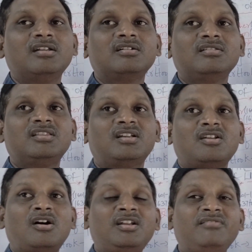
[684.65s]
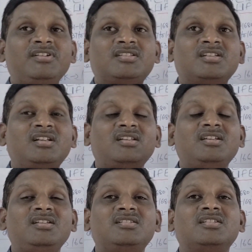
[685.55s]
And the non-living
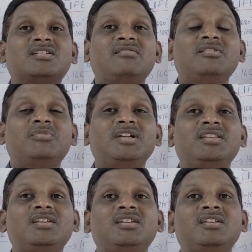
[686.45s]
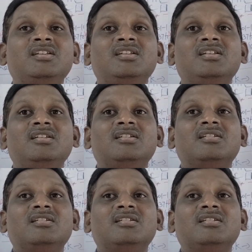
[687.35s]
cell is discovered by the